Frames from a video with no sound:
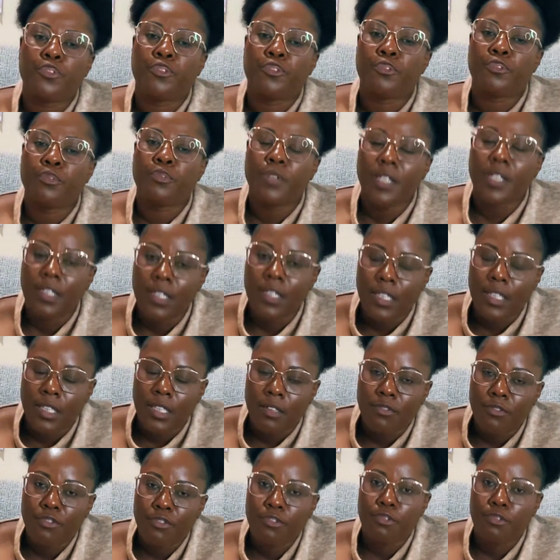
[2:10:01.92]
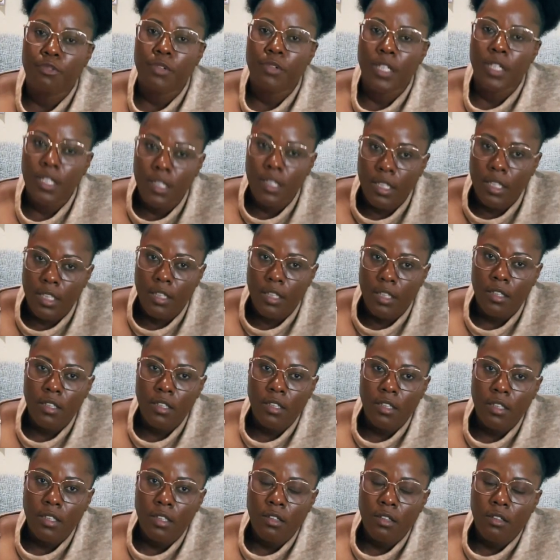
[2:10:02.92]
freely, freely
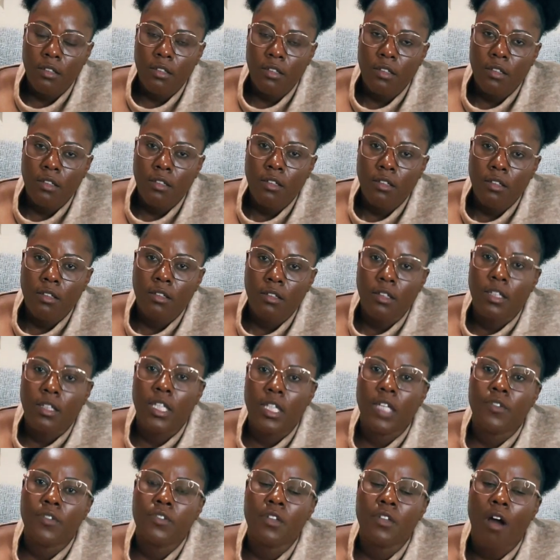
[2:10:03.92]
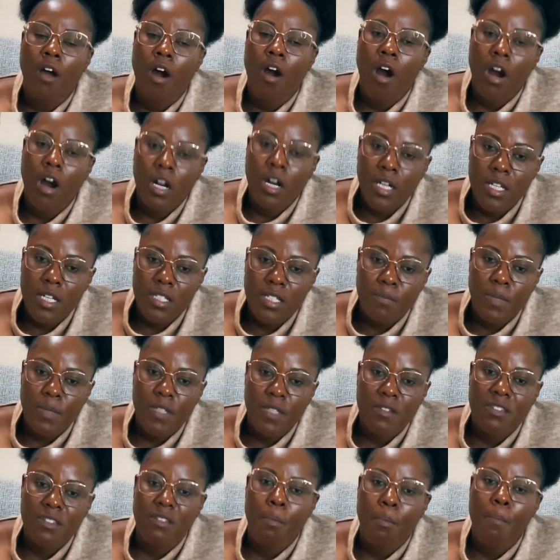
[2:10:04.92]
gives our
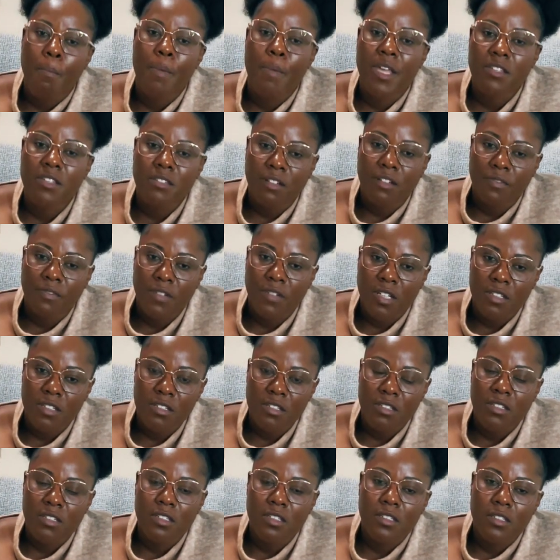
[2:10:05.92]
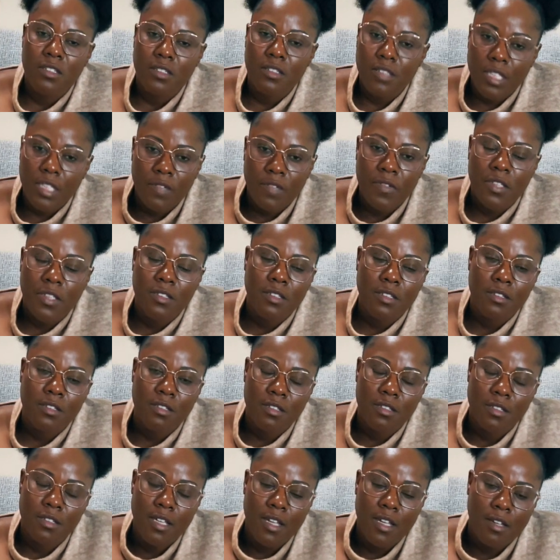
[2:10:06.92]
husbands the best of us even till
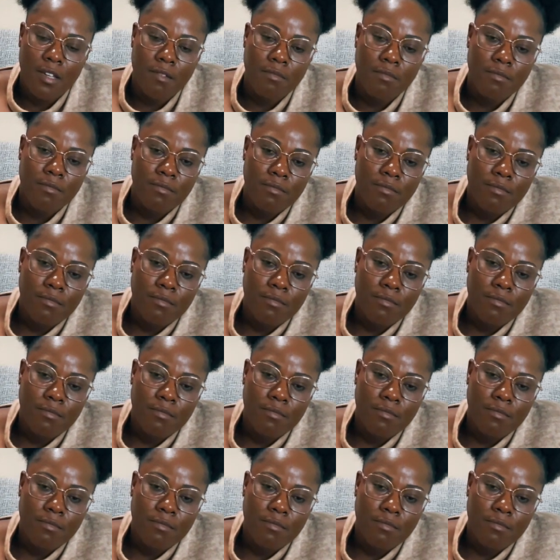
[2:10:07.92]
today.